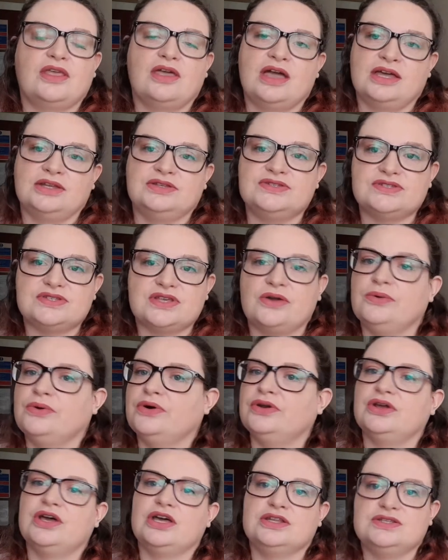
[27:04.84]
and so
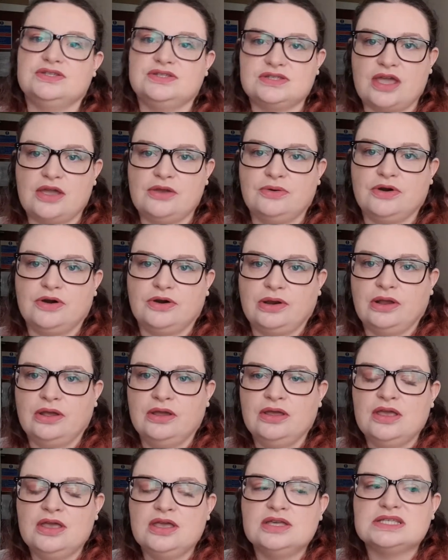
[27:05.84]
on and so on.
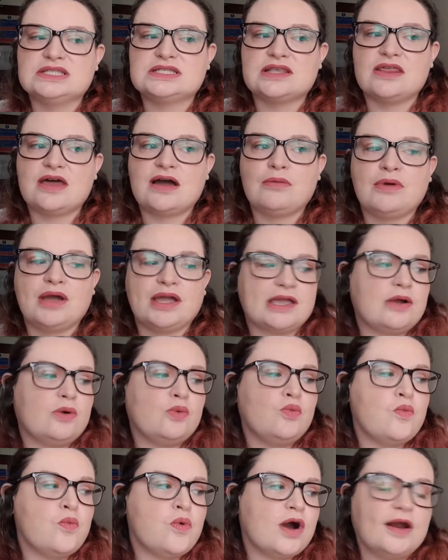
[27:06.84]
So that way
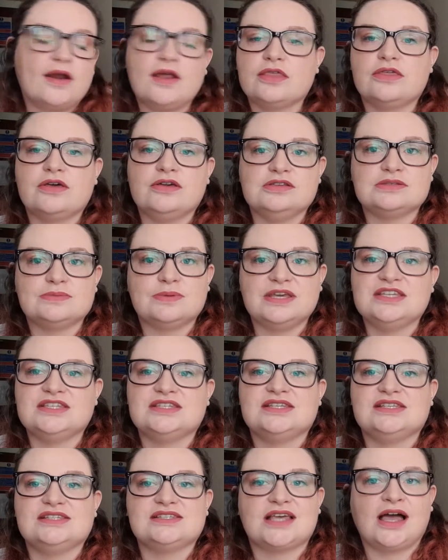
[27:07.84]
one of those
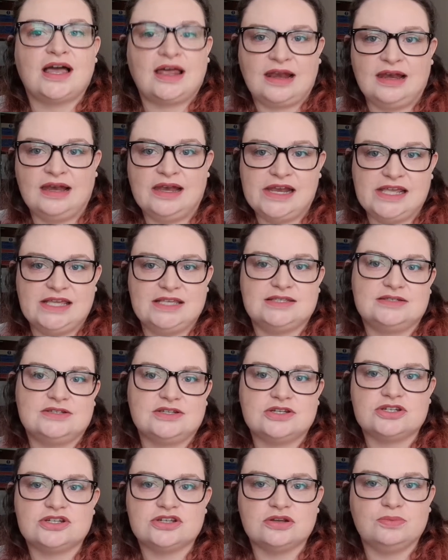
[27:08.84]
pieces at least
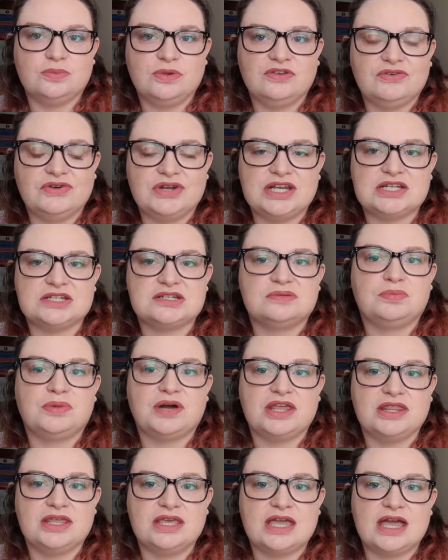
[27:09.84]
should be finished
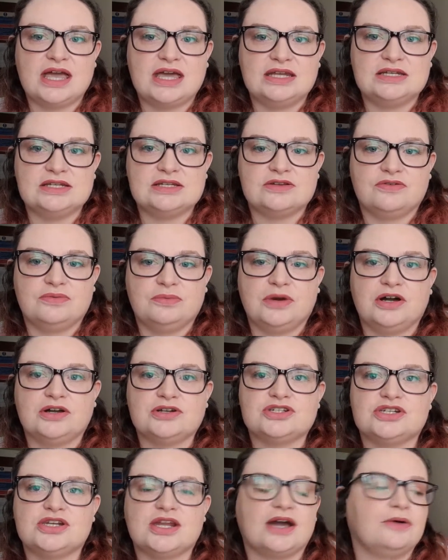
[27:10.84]
by the end of
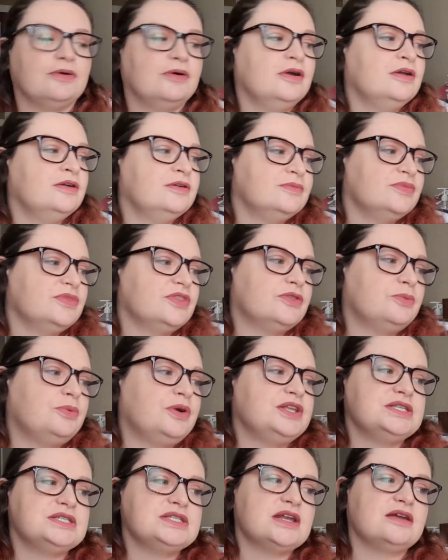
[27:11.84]
March. Now, the
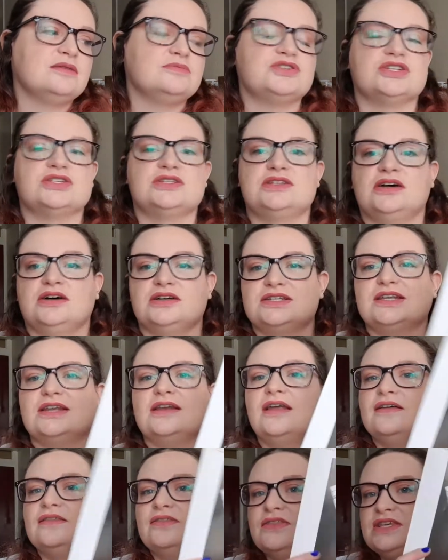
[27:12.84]
ones that I'm just starting,
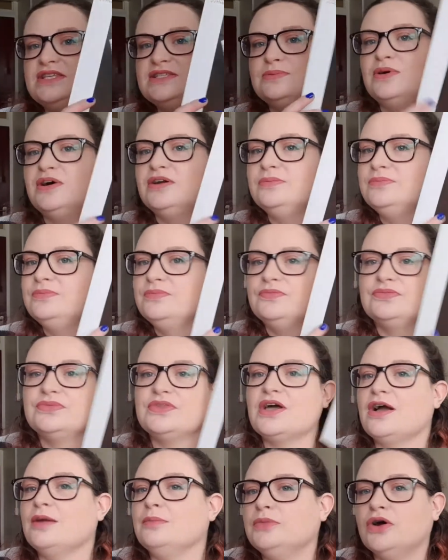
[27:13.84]
like this one,
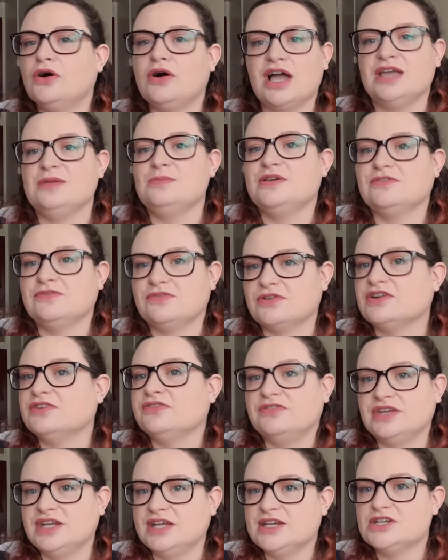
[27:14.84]
I'm not aiming for a
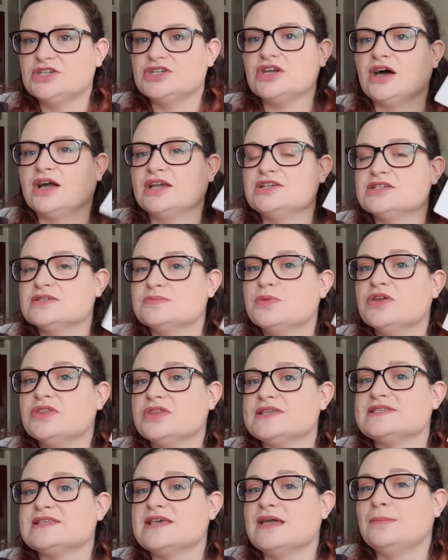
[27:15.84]
finish. I just put
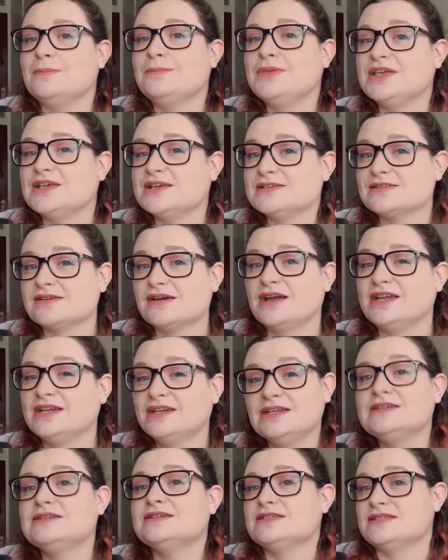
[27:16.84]
this in because I
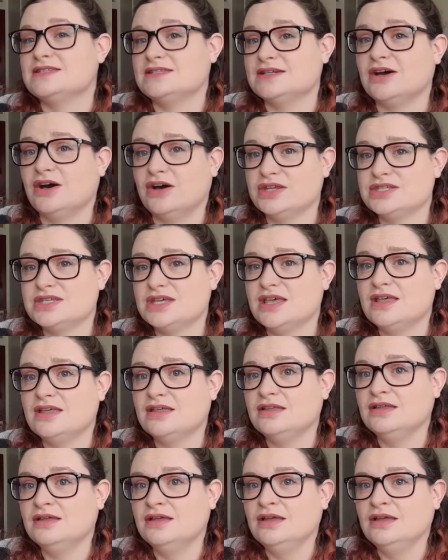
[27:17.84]
need to start it.